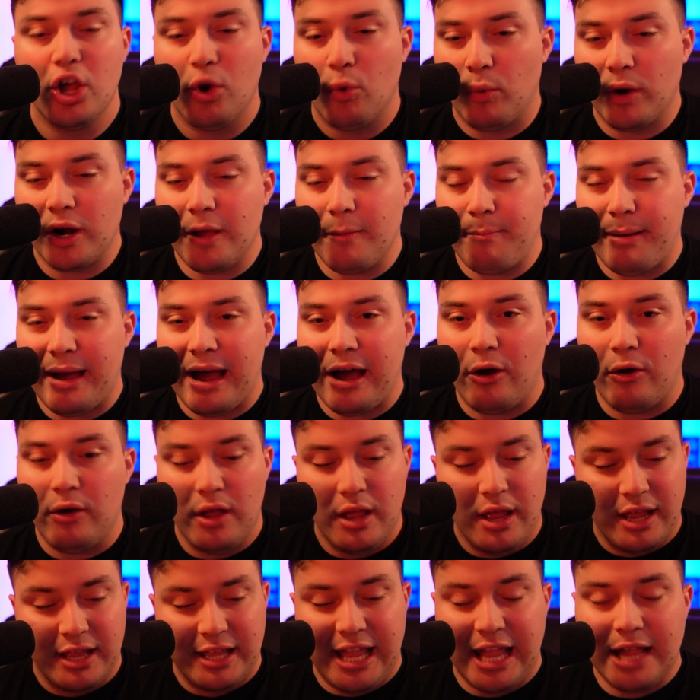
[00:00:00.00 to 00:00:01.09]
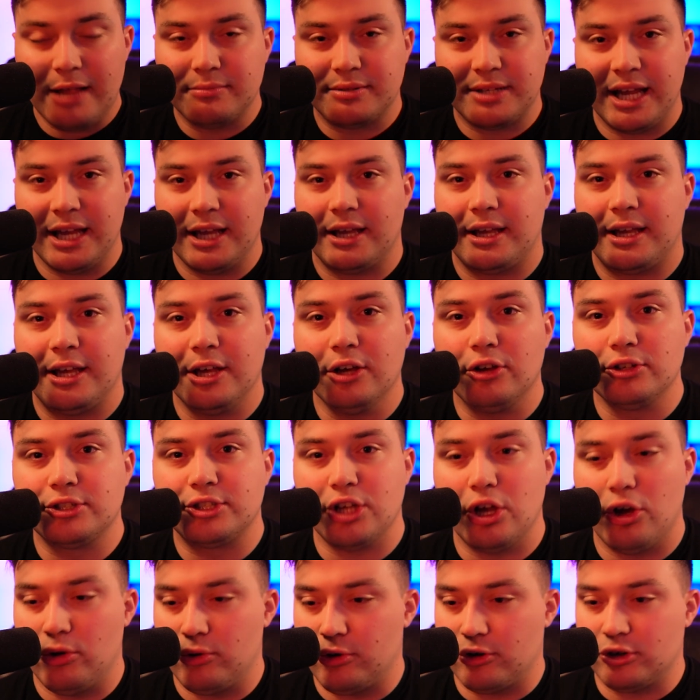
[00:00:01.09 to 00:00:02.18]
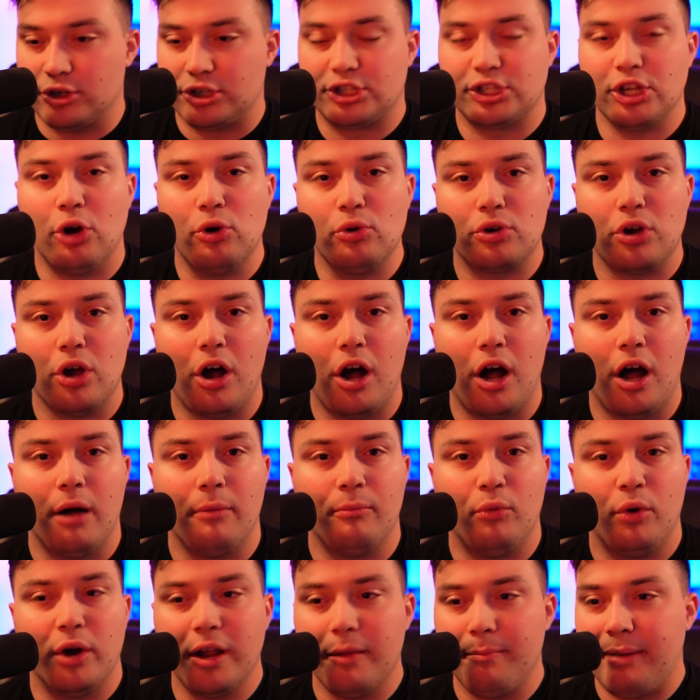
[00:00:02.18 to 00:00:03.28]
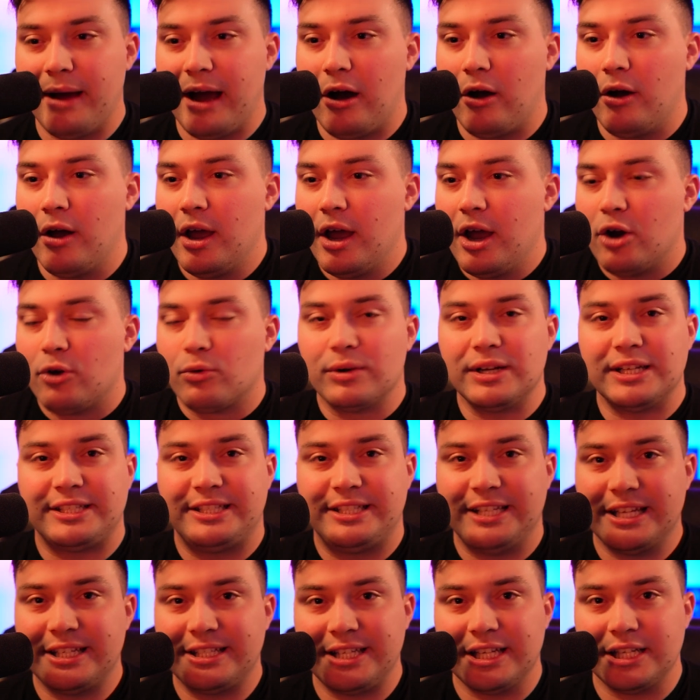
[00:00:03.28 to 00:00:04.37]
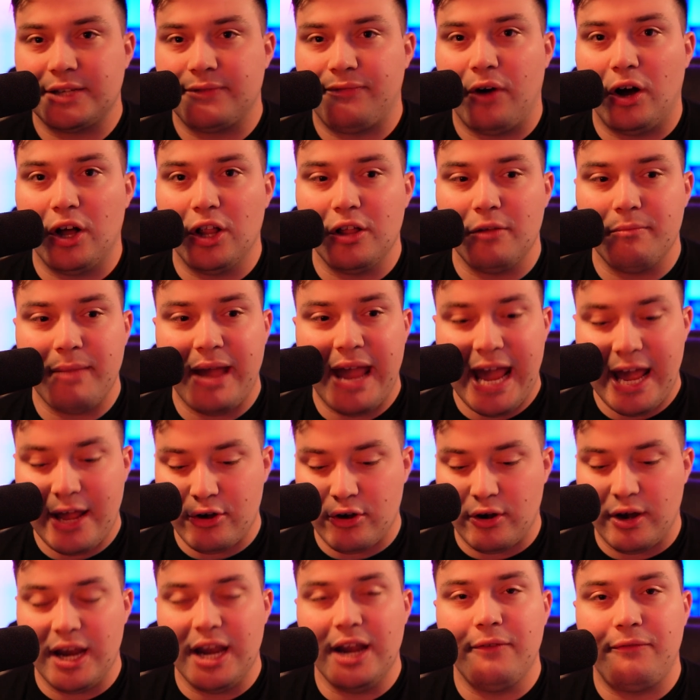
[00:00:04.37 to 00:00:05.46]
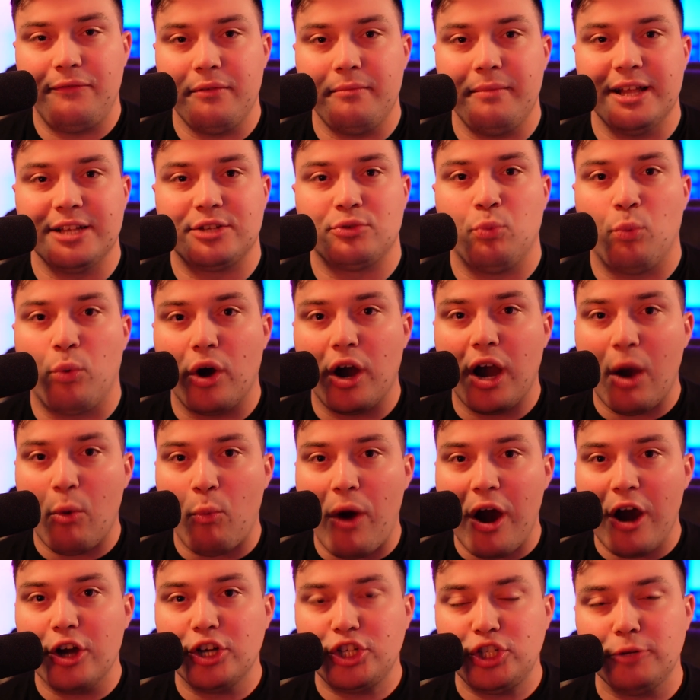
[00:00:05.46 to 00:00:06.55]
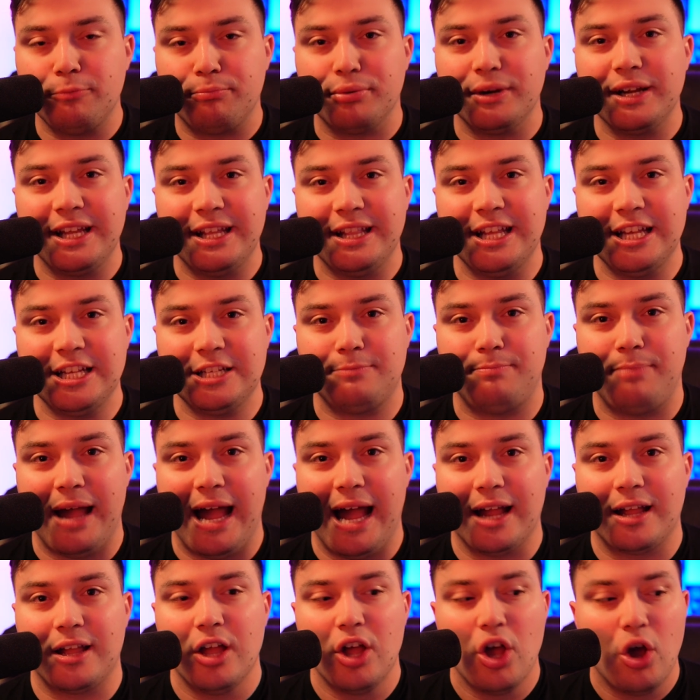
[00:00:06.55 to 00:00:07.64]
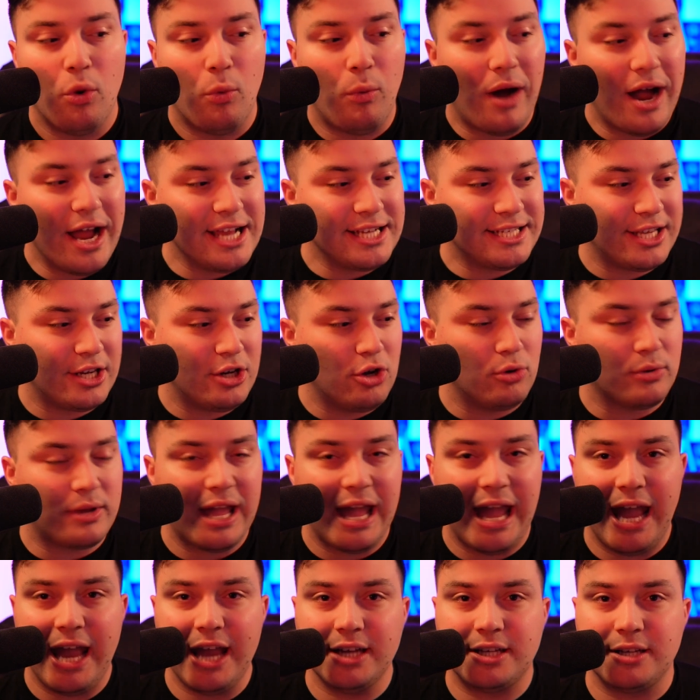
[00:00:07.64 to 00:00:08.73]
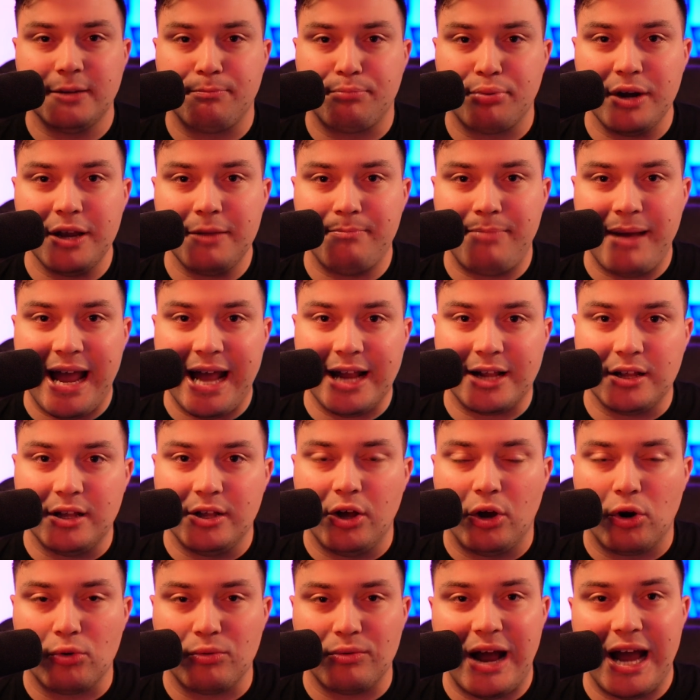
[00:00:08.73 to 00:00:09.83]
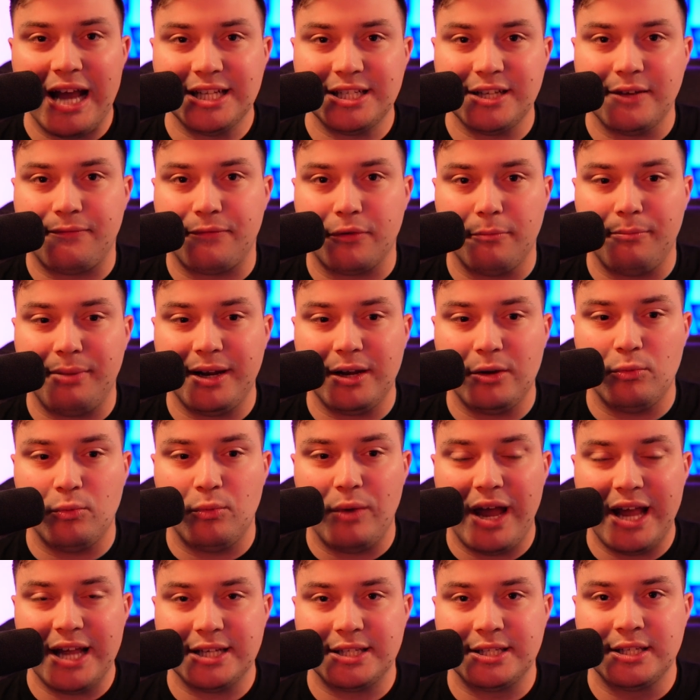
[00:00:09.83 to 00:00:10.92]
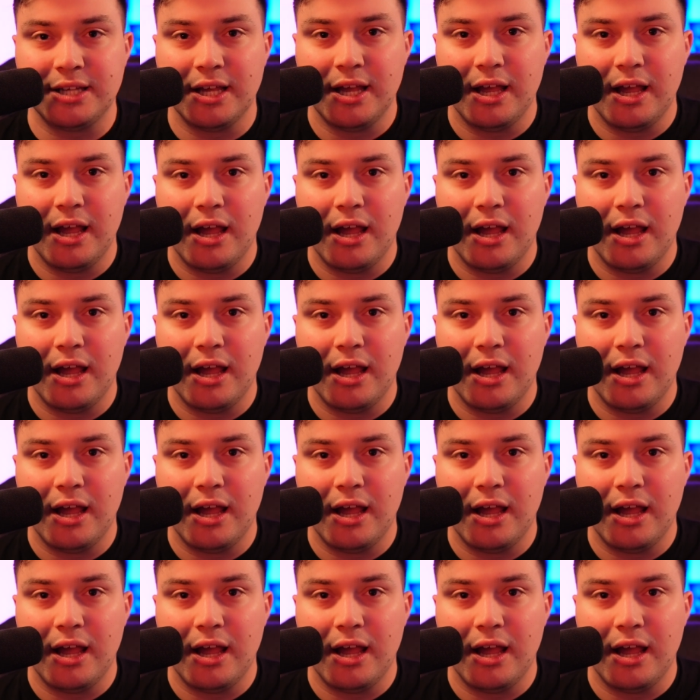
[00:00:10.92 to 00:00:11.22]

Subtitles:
What about games like Killzone or SOCOM? What about Resistance, Fall of Man, or Infamous? Why aren't you bringing these back? Why is it okay to bring back Horizon Forbidden West?